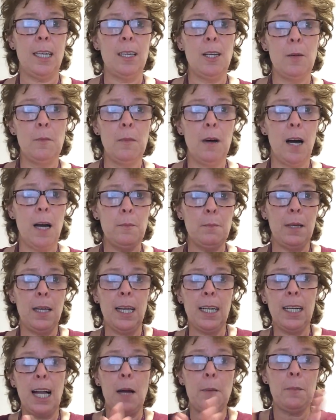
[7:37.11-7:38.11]
You might be
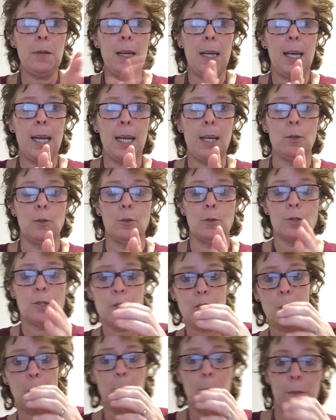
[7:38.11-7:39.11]
clapping or
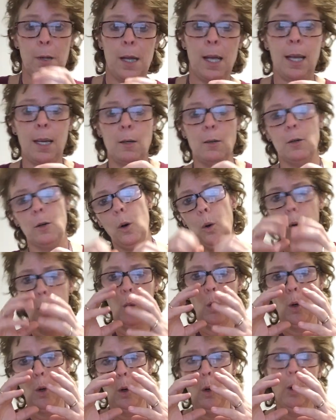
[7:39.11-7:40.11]
stomping or
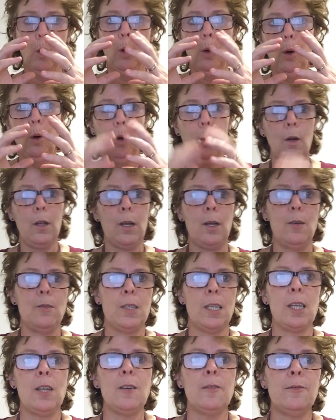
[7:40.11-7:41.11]
ooh, ooh, ooh,
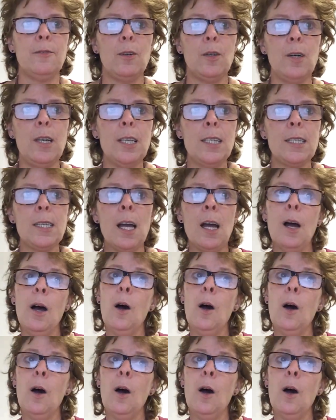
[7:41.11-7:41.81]
using your voice.